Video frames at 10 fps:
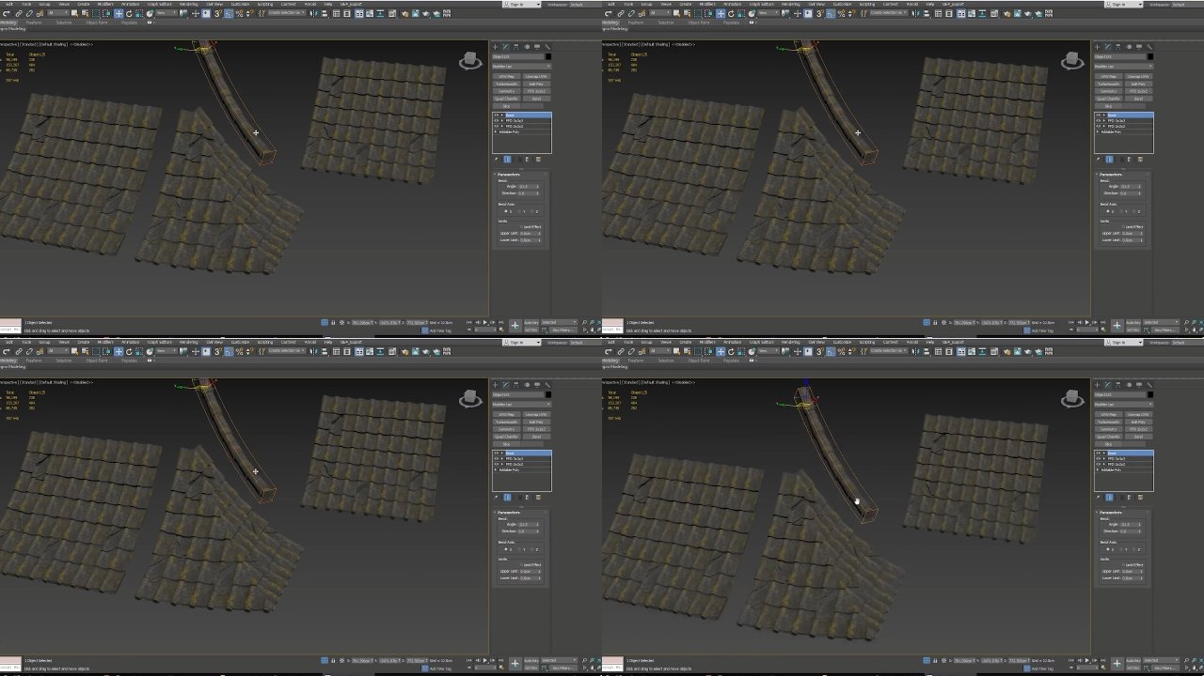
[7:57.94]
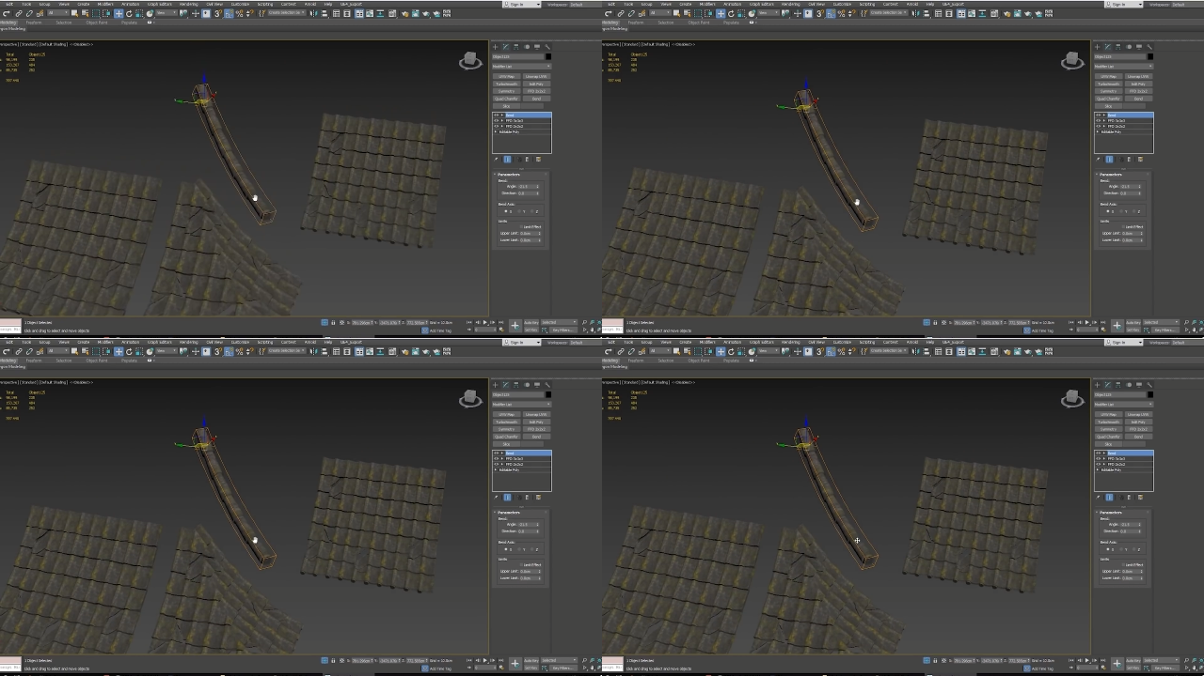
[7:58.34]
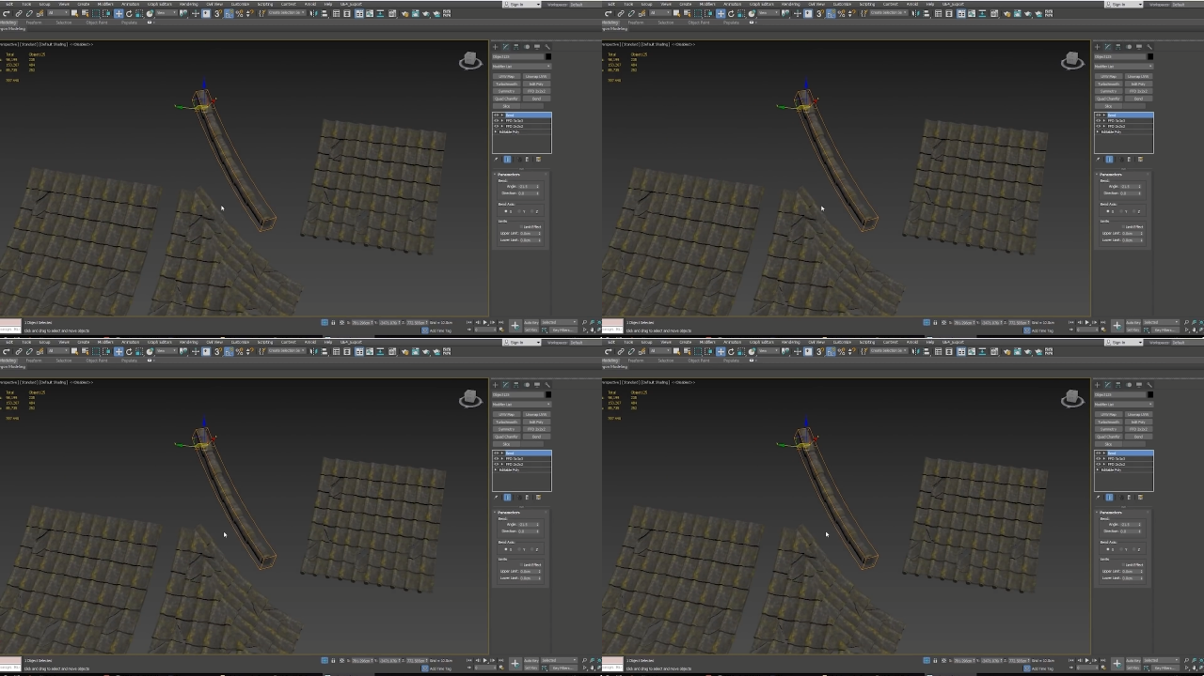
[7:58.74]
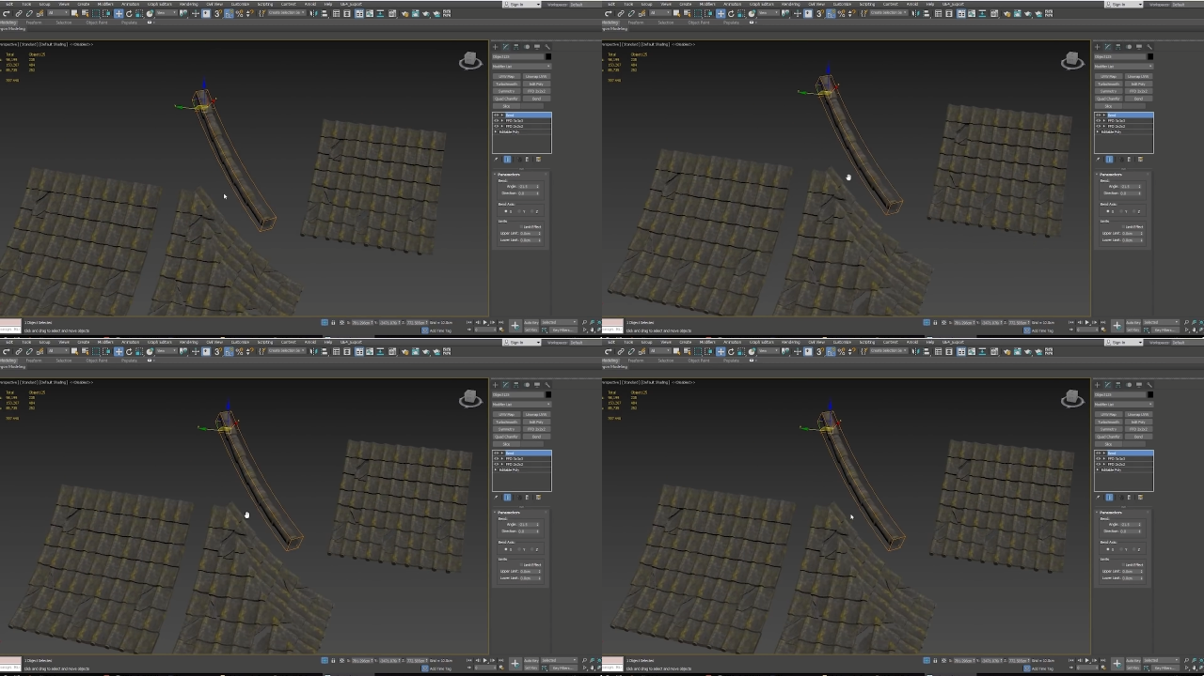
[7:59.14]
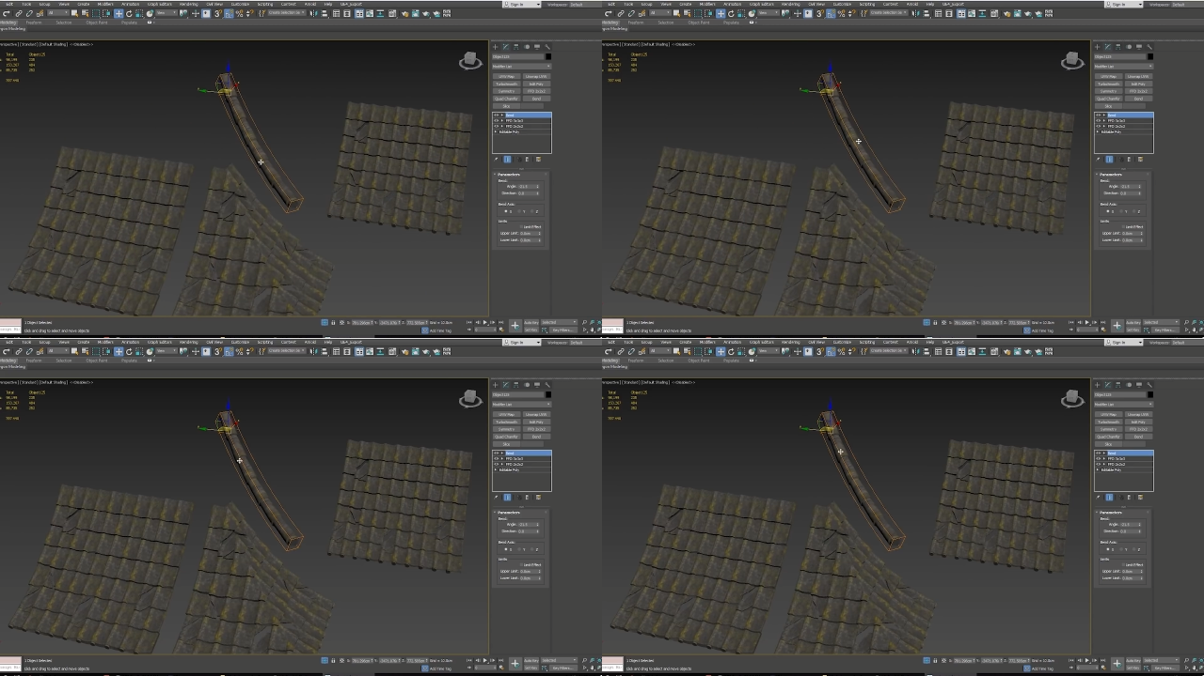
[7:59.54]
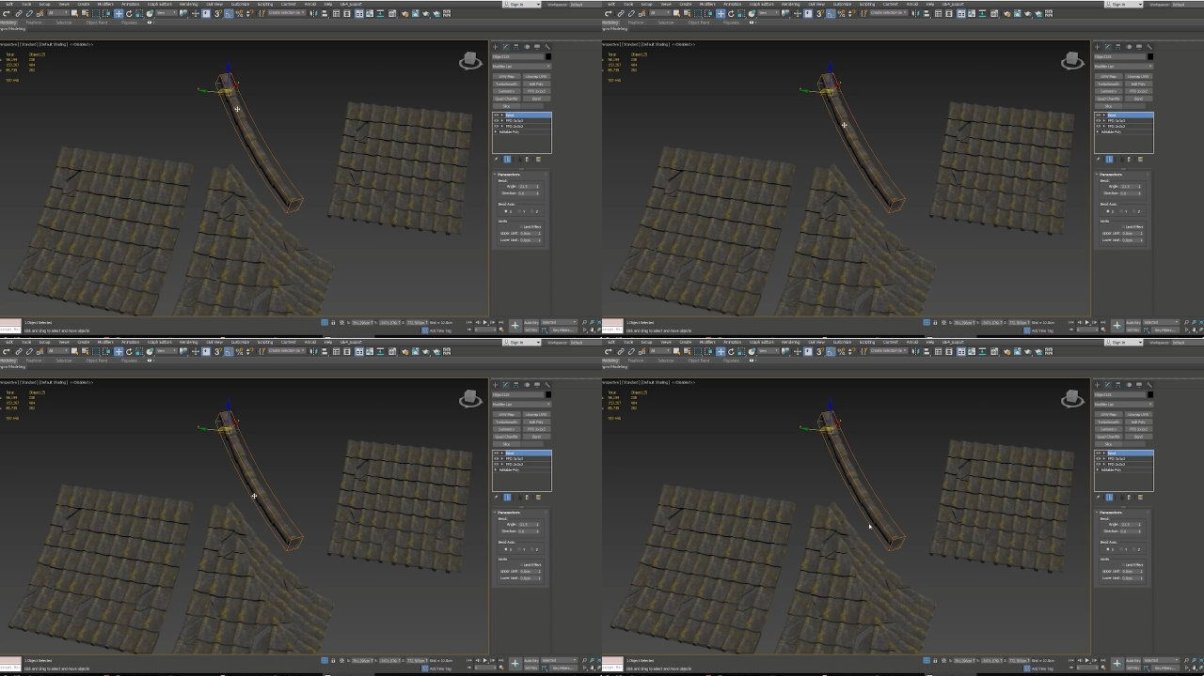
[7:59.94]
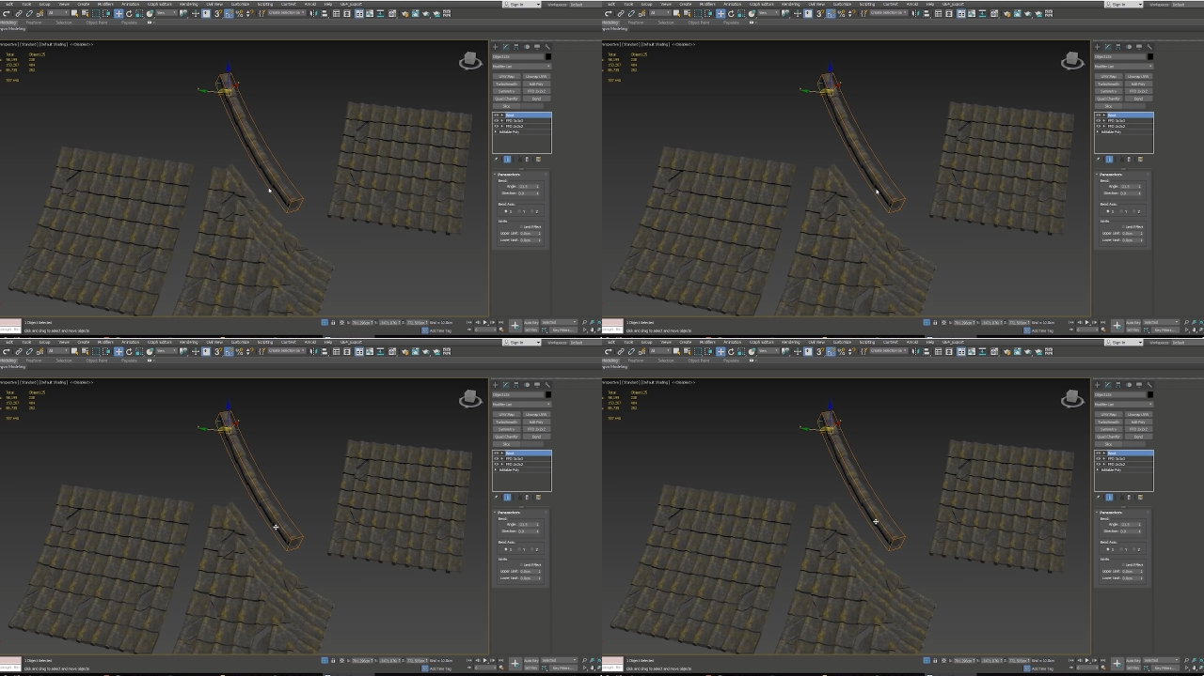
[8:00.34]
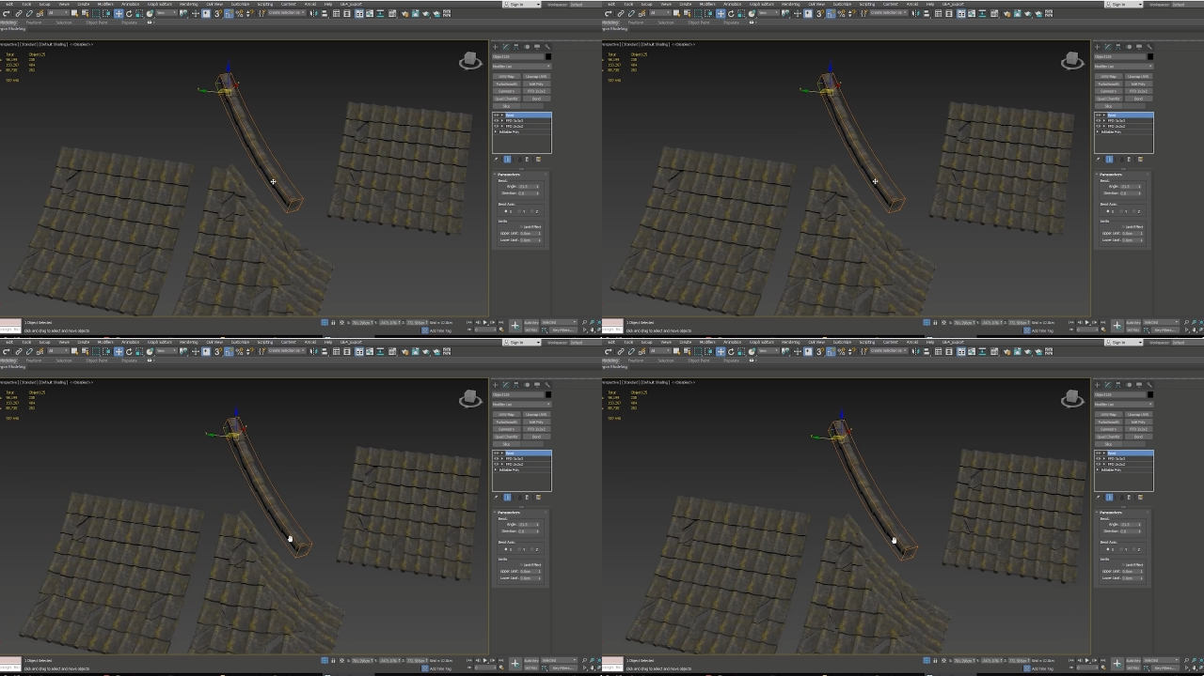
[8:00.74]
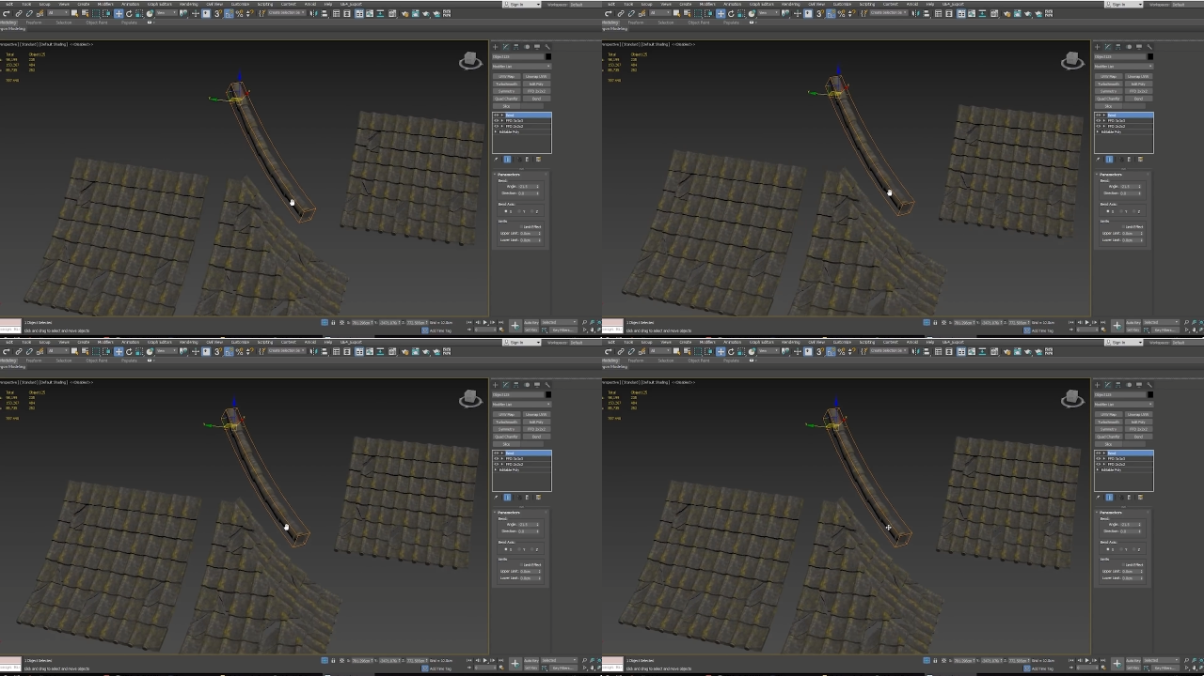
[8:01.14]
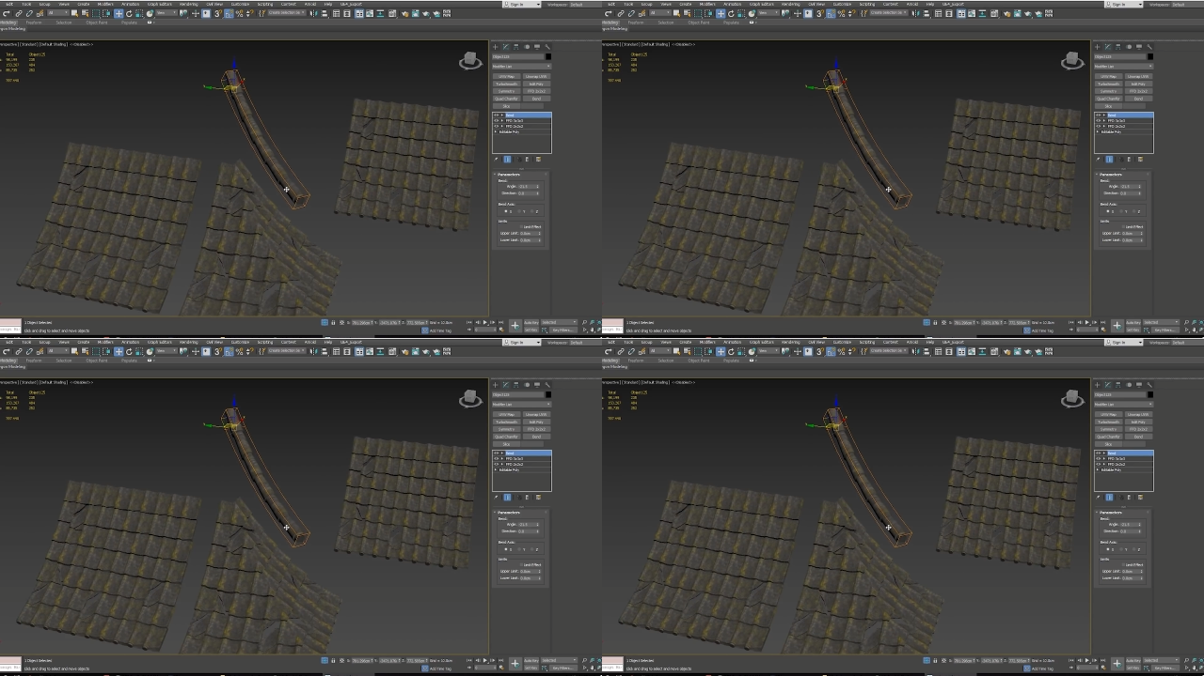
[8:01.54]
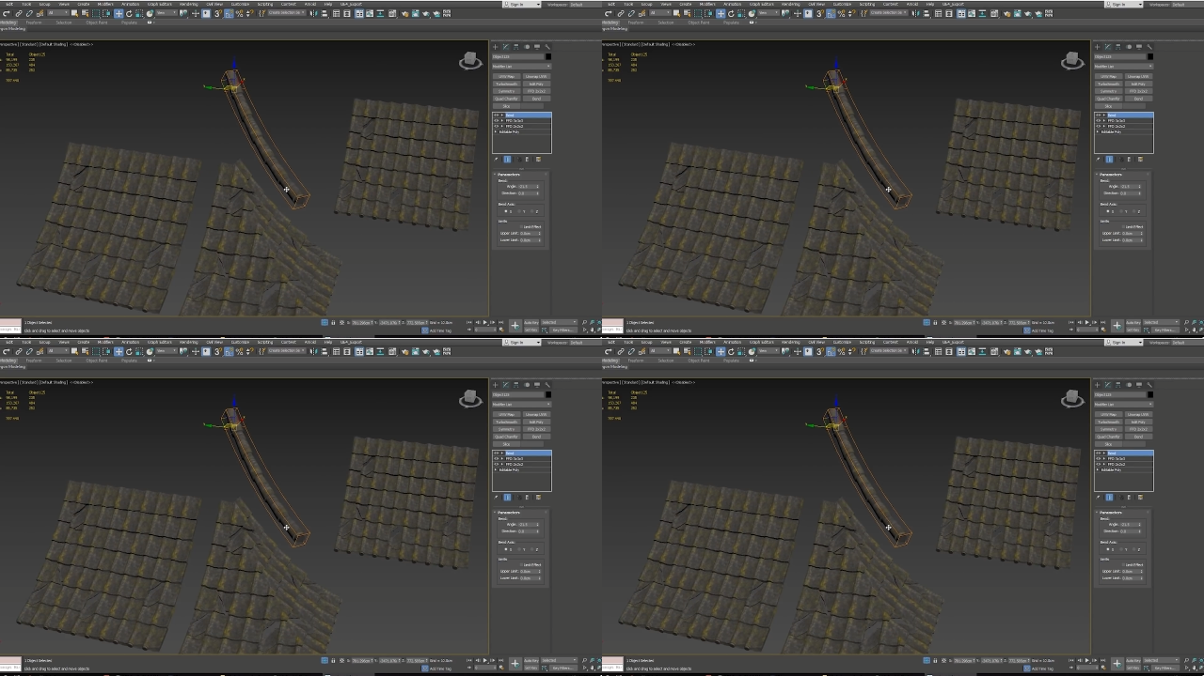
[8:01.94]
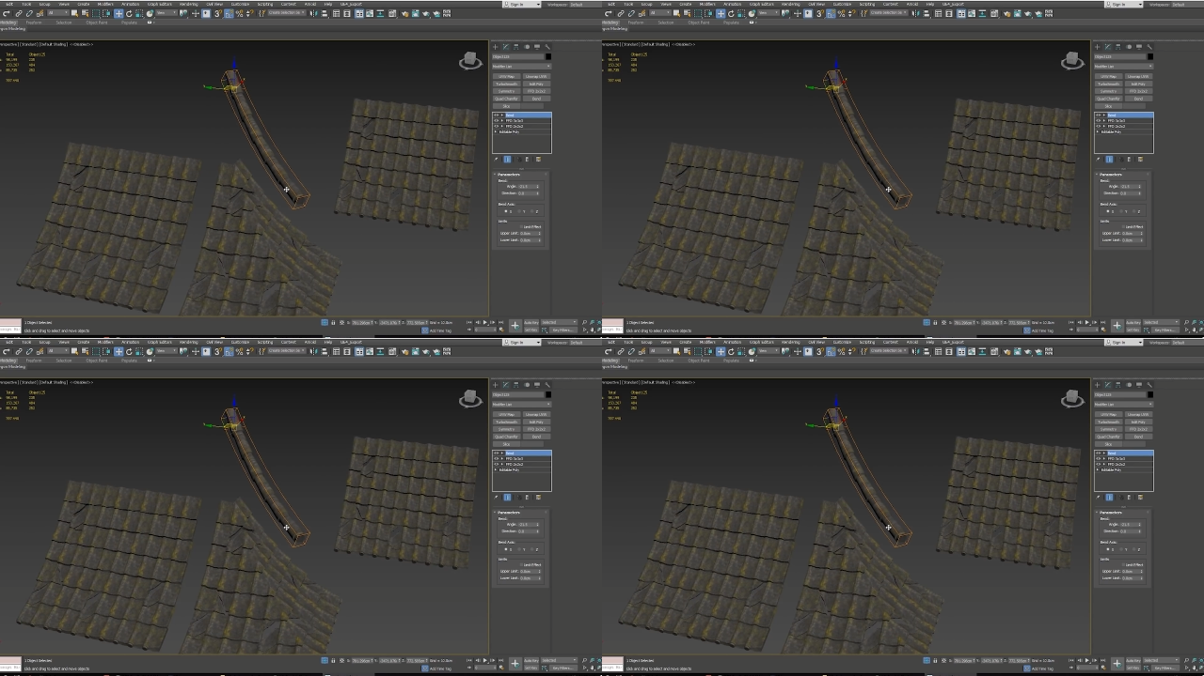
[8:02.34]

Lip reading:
No face is visible, so there are no lips to read.